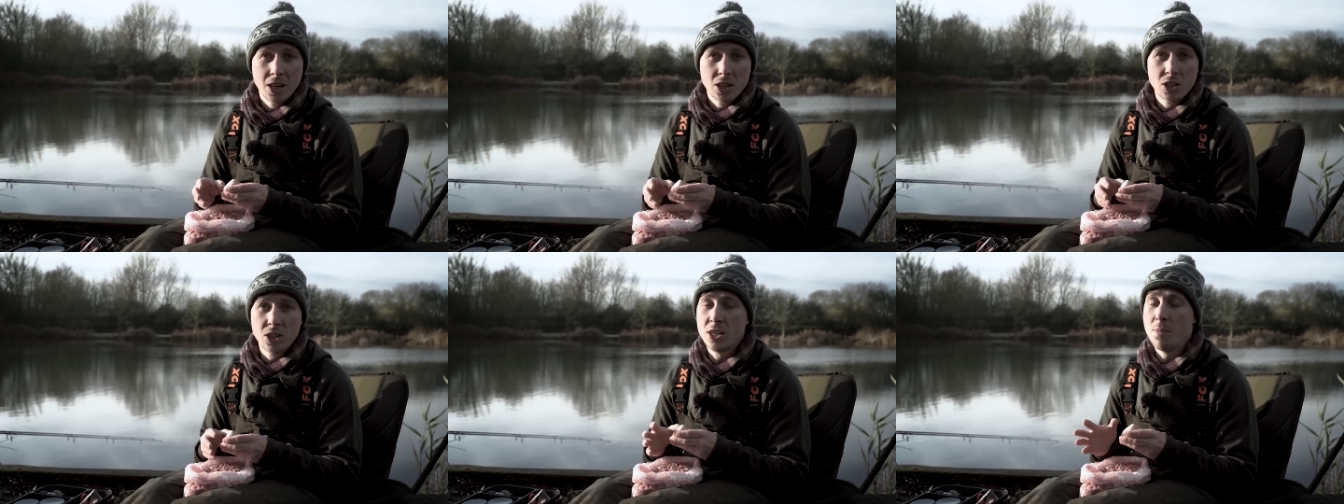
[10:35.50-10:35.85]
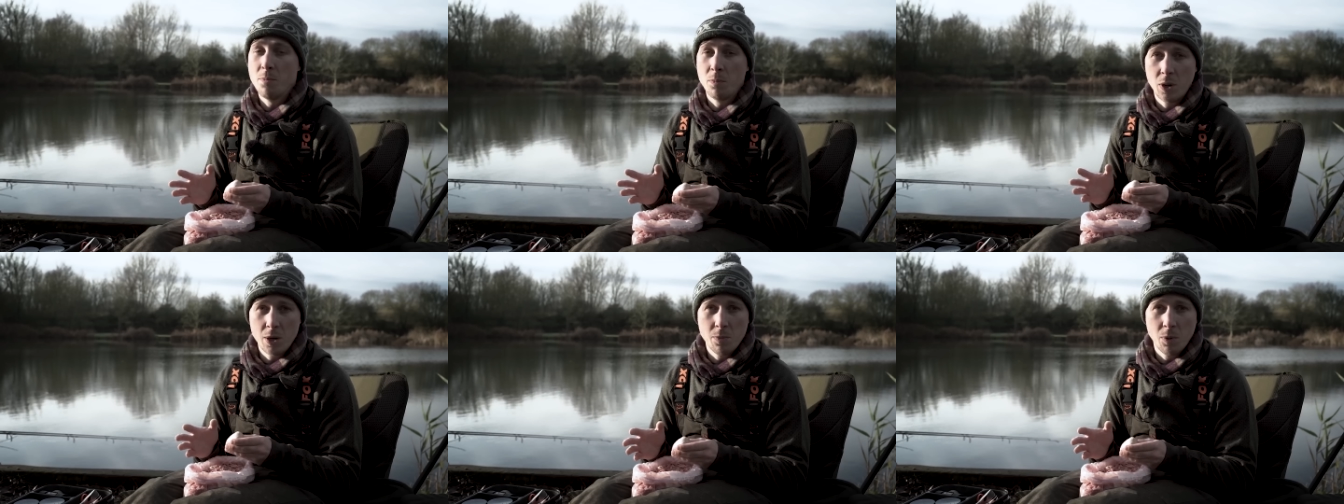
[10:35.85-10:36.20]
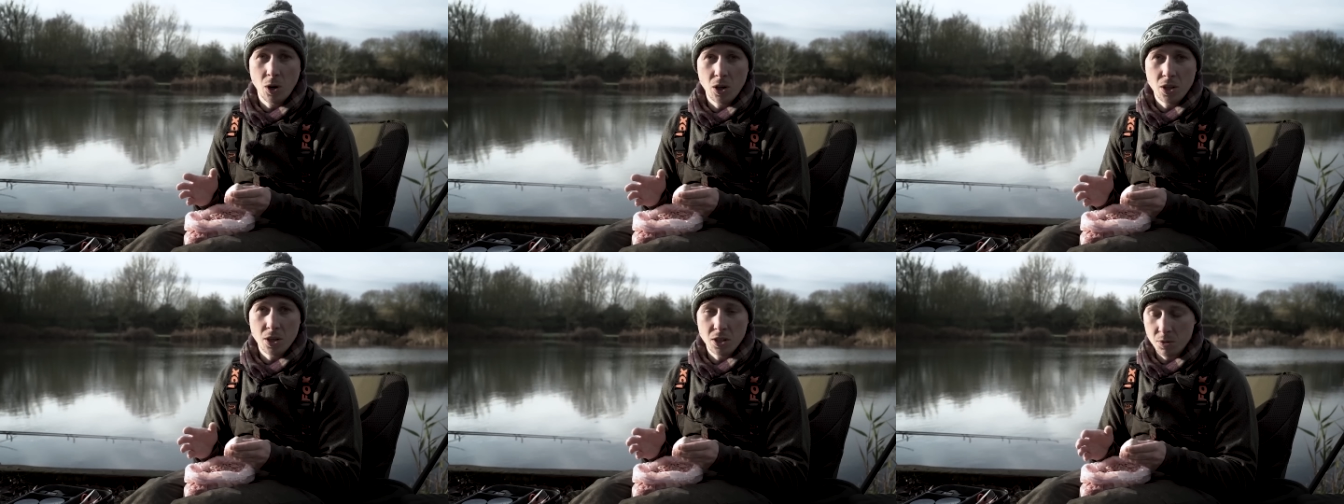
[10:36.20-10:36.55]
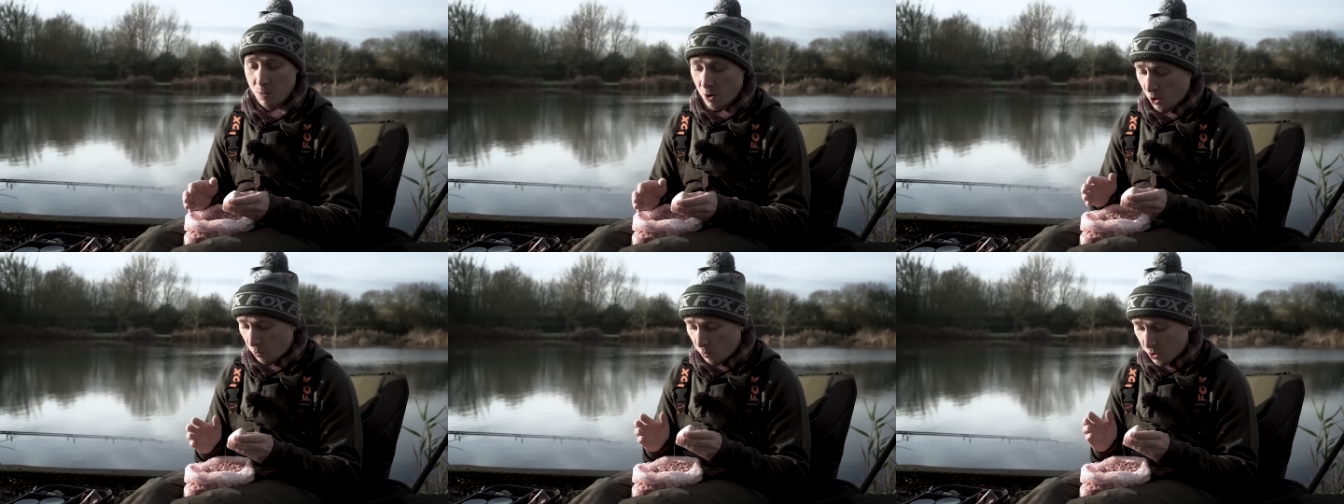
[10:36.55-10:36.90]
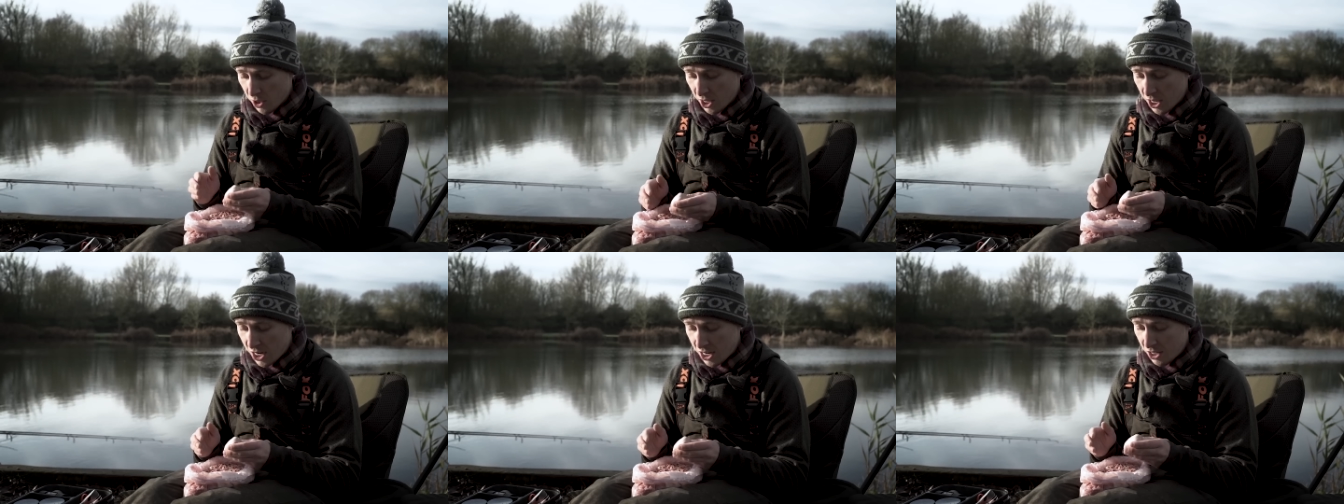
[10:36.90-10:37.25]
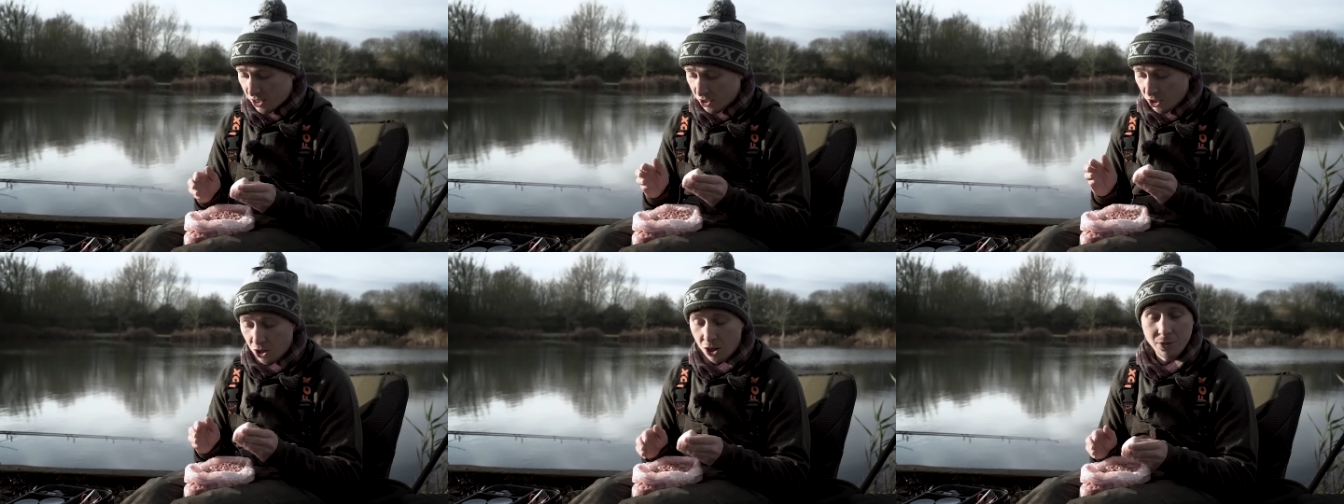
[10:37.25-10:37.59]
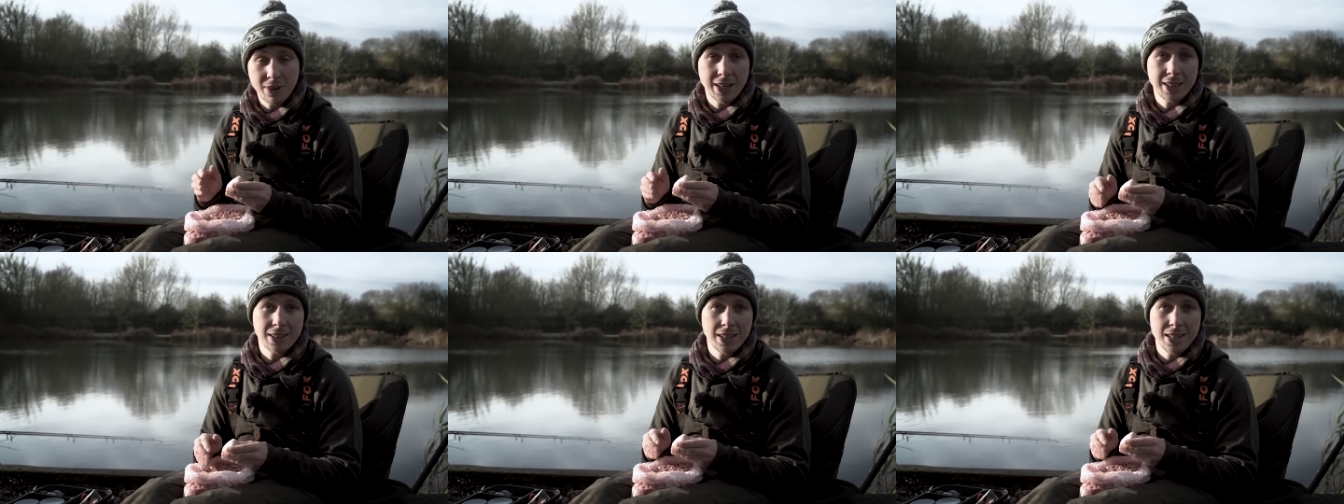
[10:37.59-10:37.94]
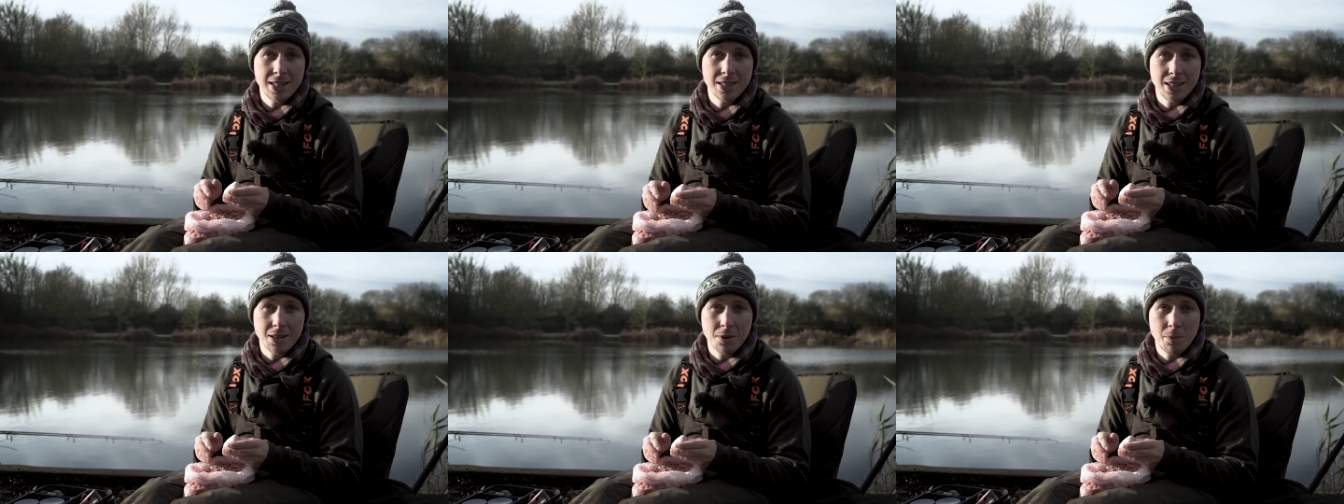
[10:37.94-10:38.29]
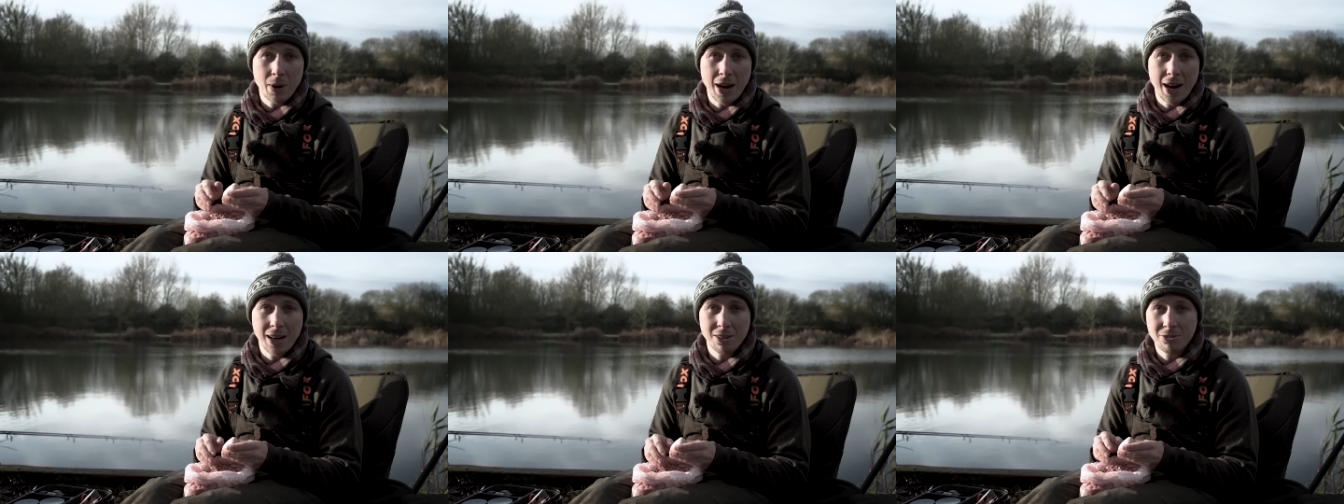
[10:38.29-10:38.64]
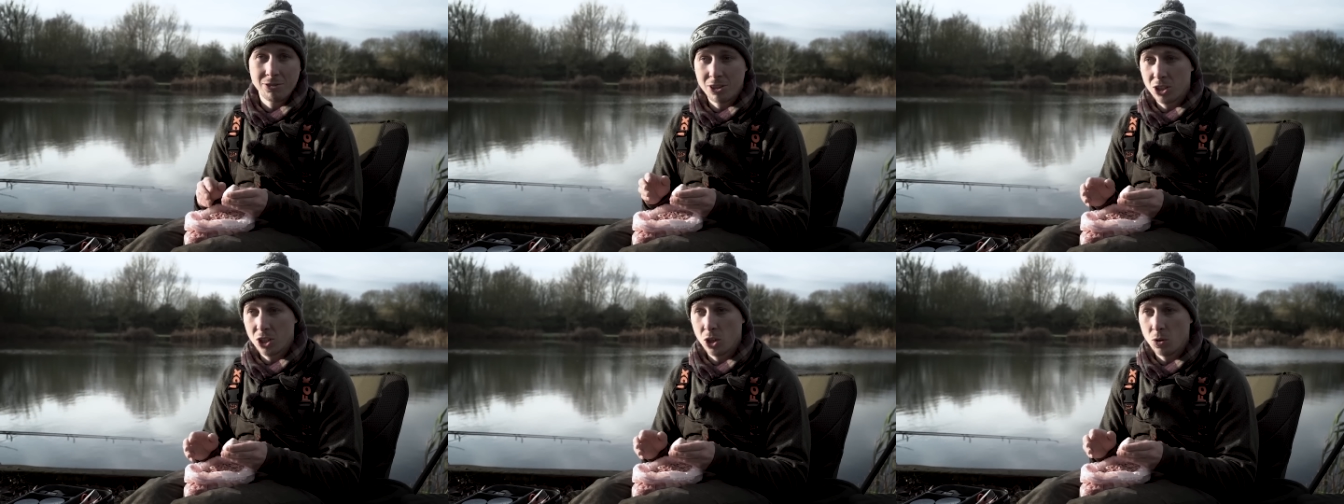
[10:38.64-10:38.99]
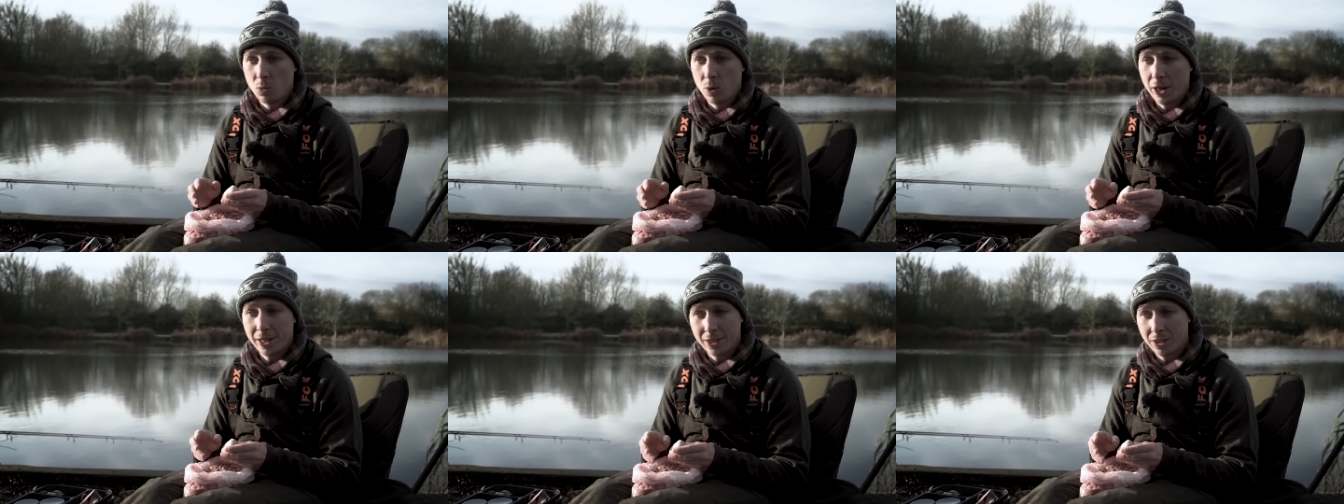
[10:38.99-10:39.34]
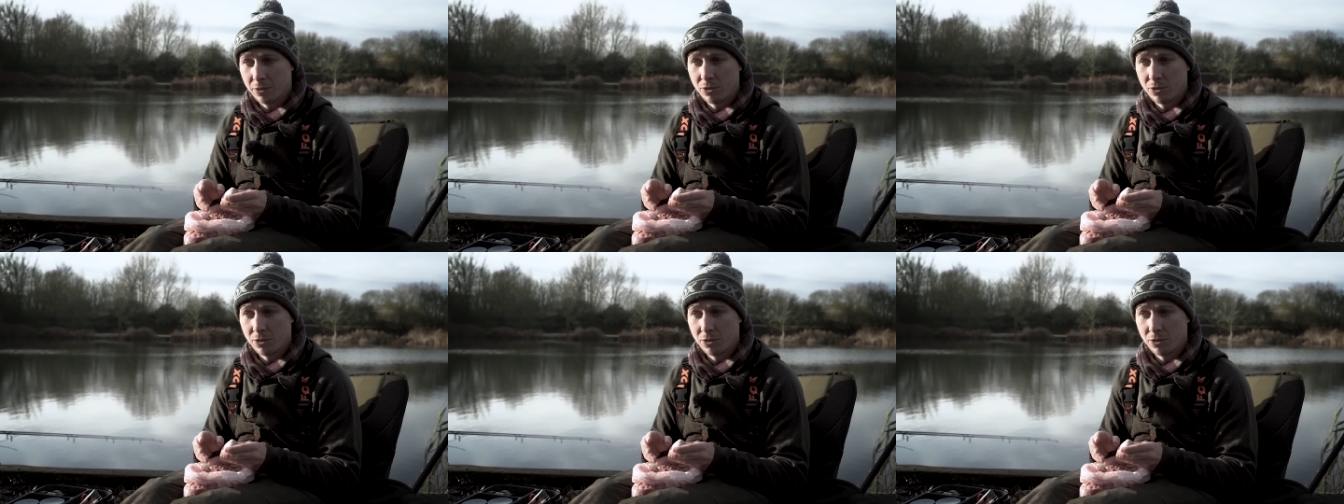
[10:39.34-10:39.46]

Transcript: simply by the smell. But these, I've had these in a bag for 2 weeks.